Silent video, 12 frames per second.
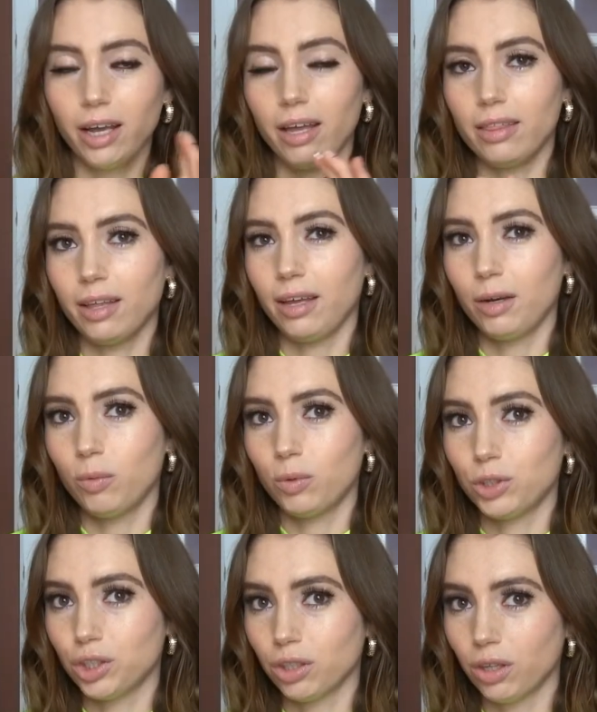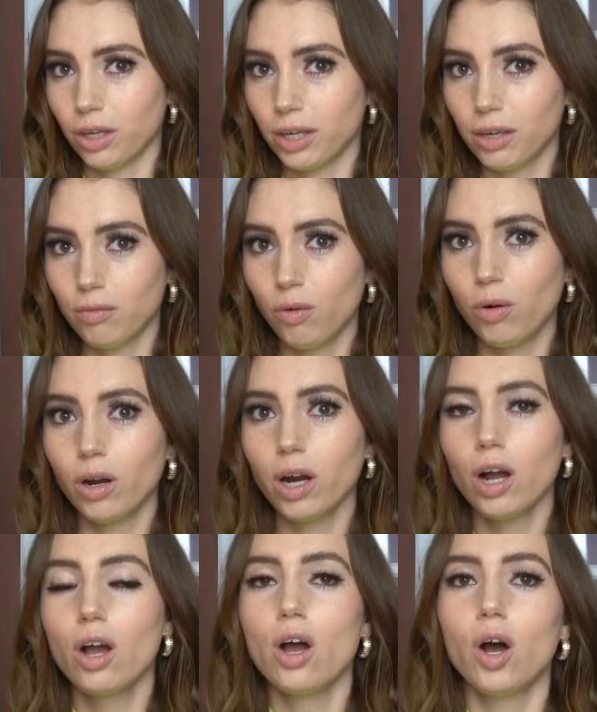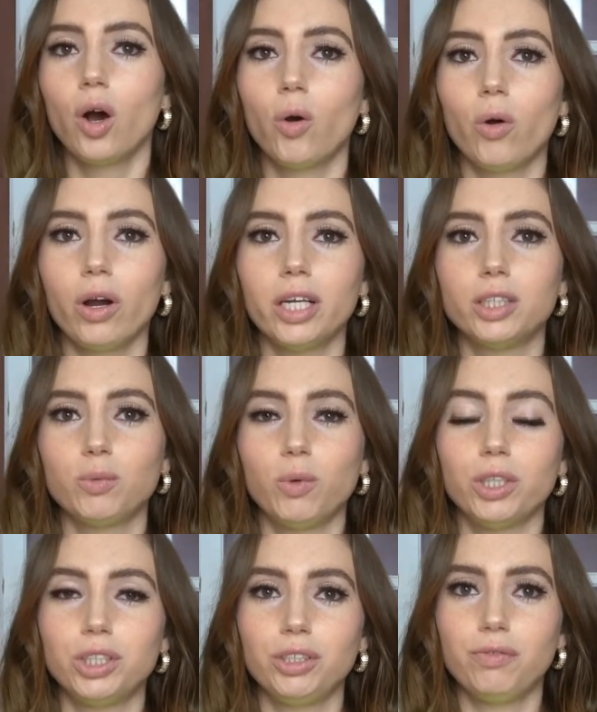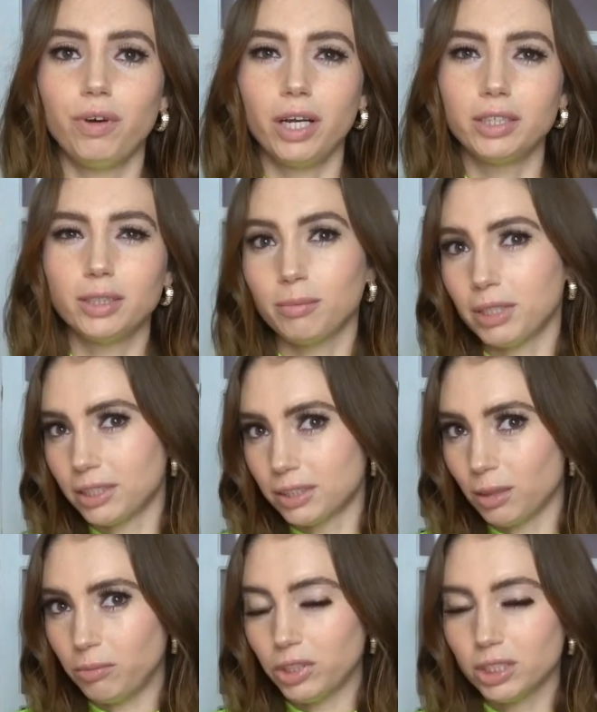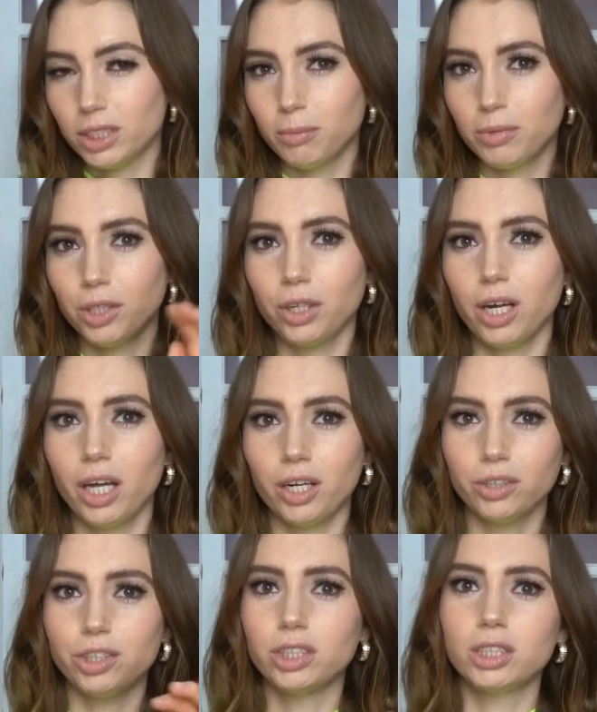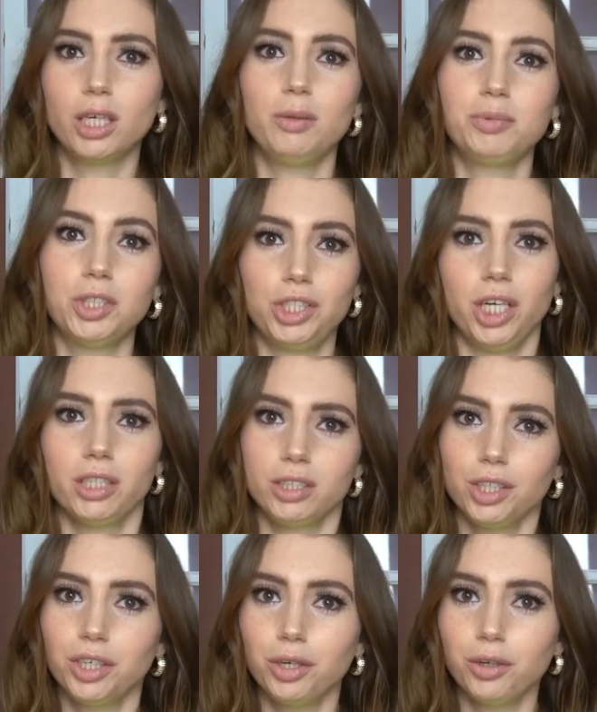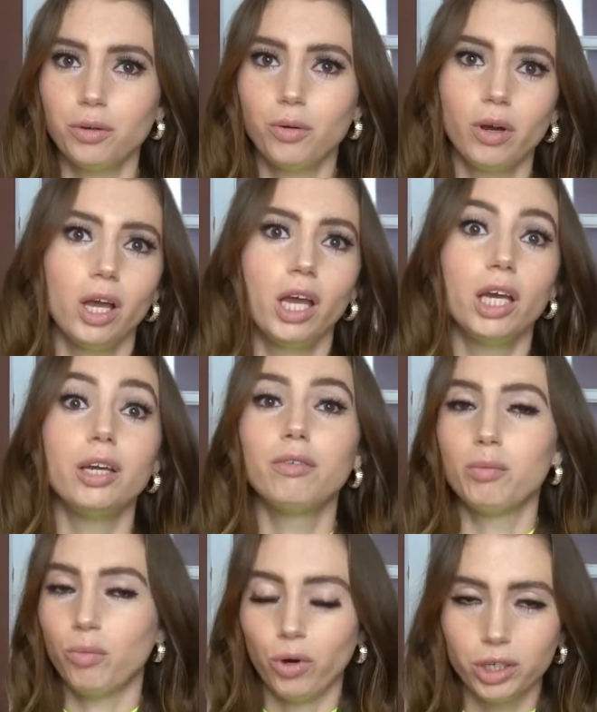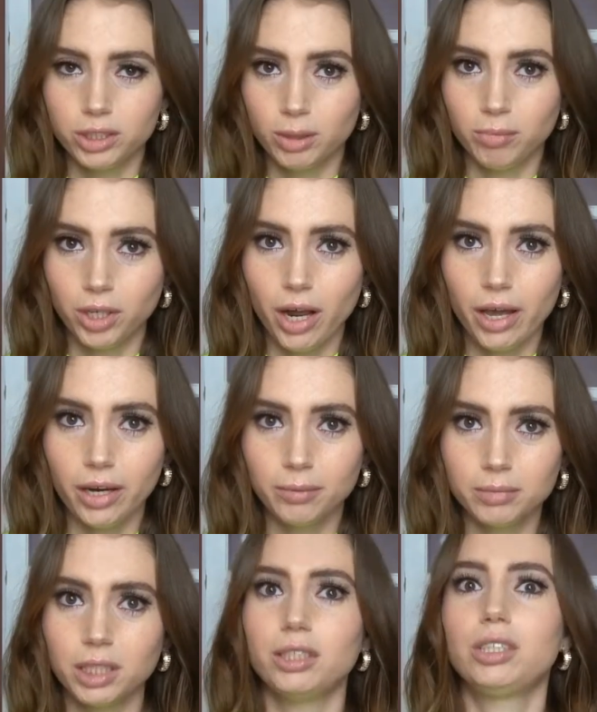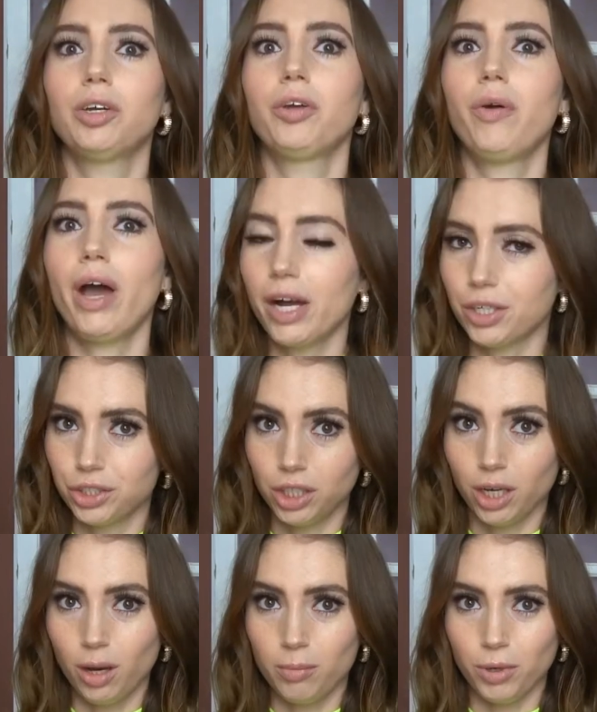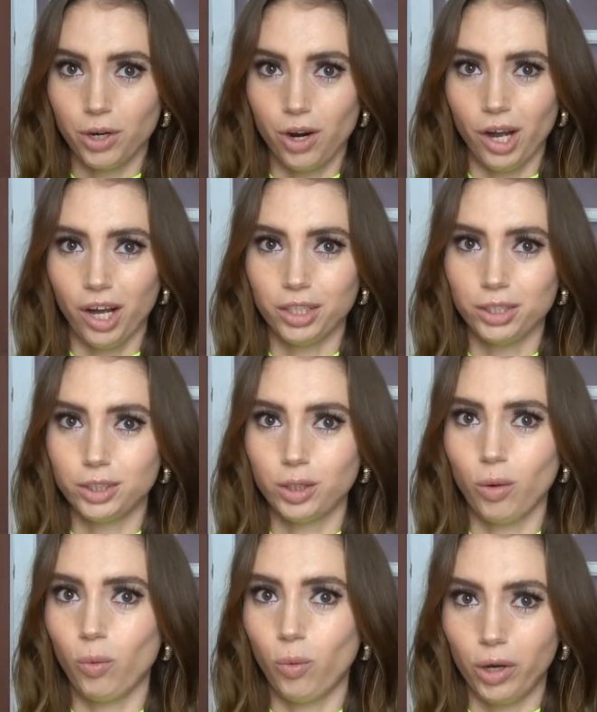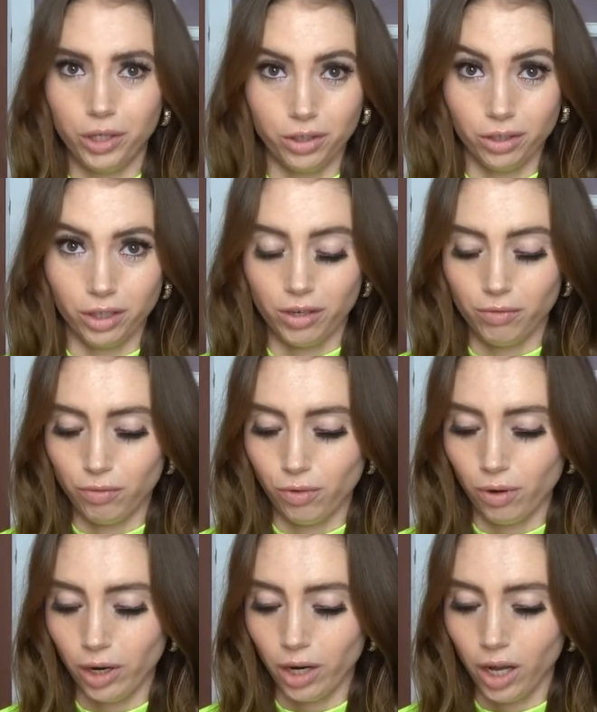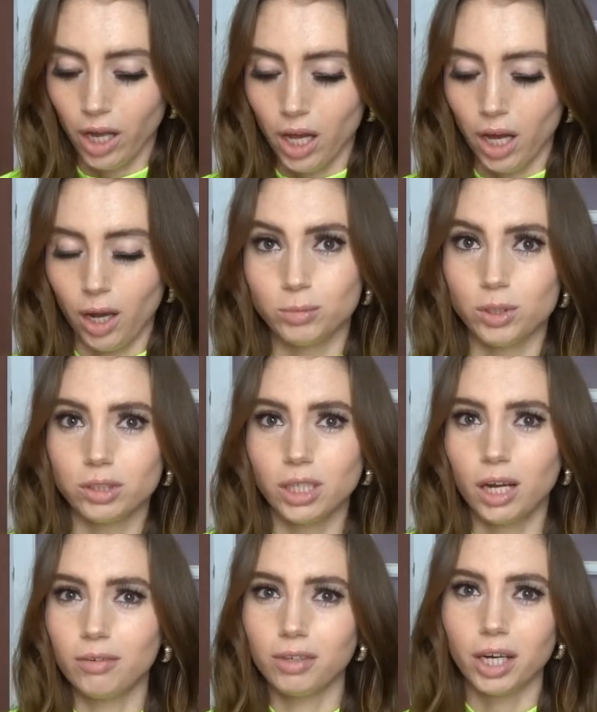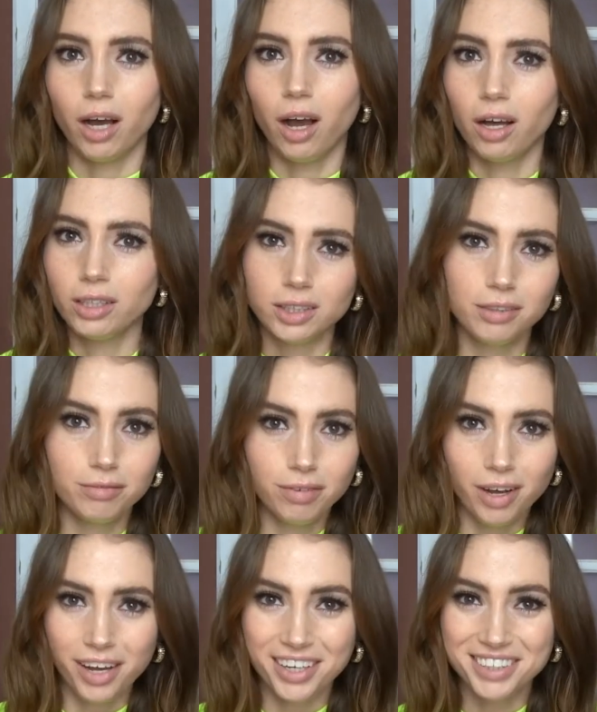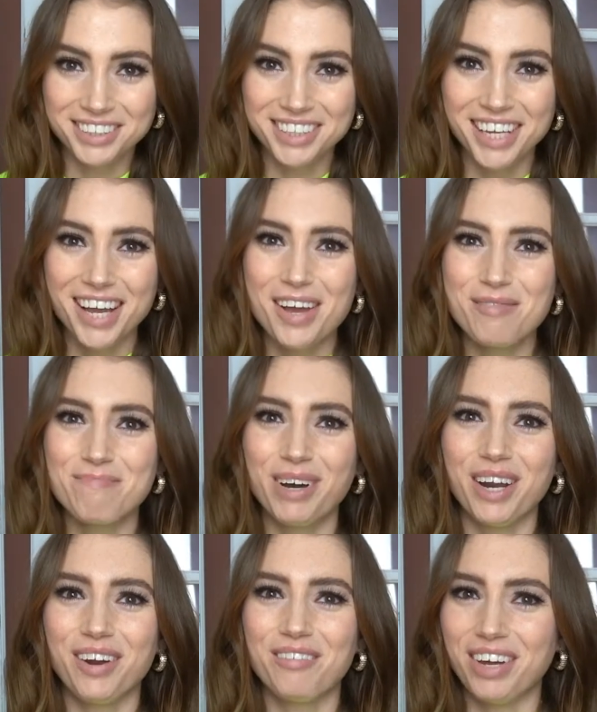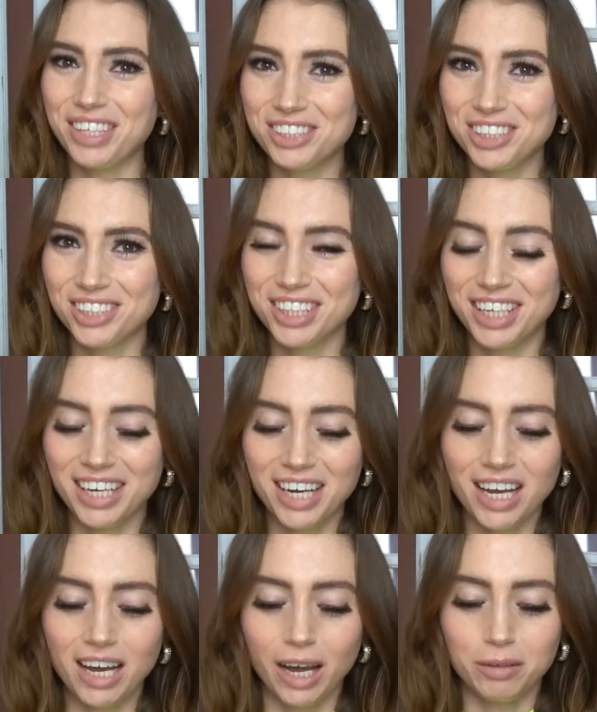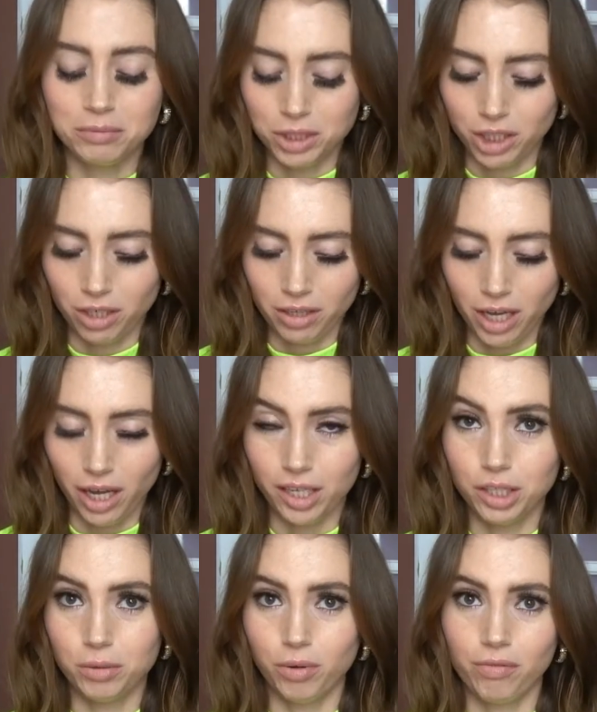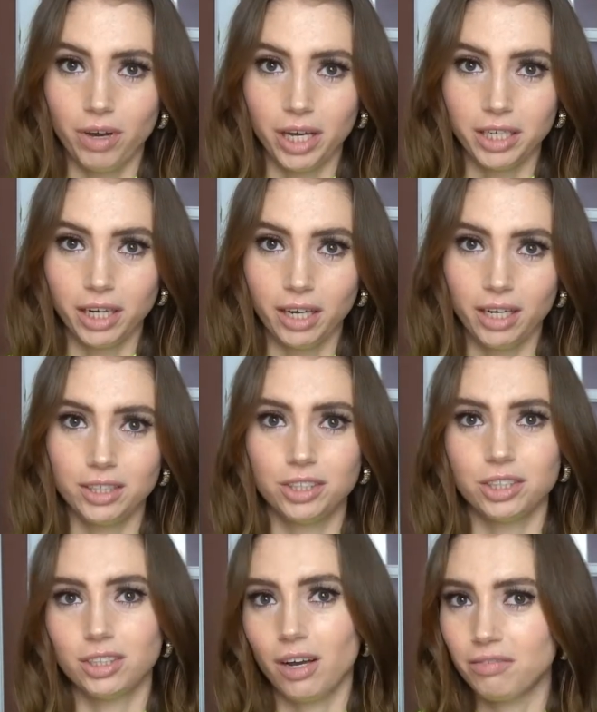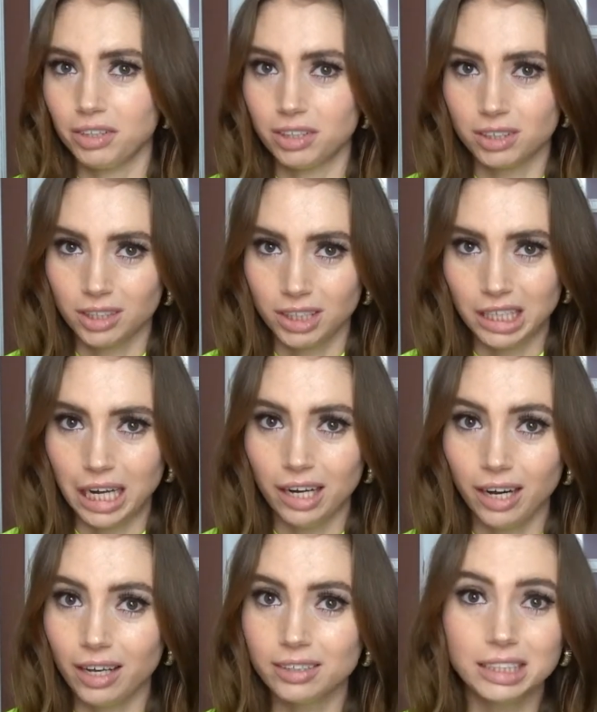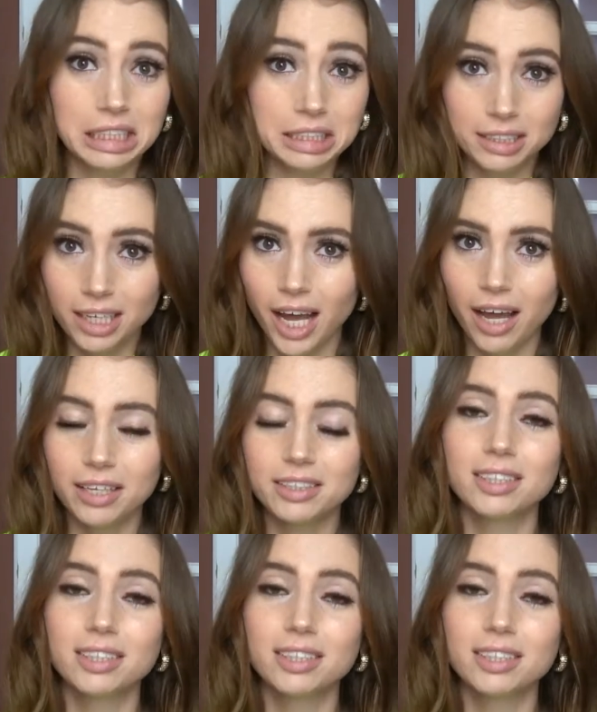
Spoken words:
and then what you're looking for, or it's once you find something somewhat similar, it'll just keep suggesting you even more similar items until you actually come across what you're looking for. So it's kind of like a hunt and find, but eventually I'm sure that you will find it. It's just obviously not as easy as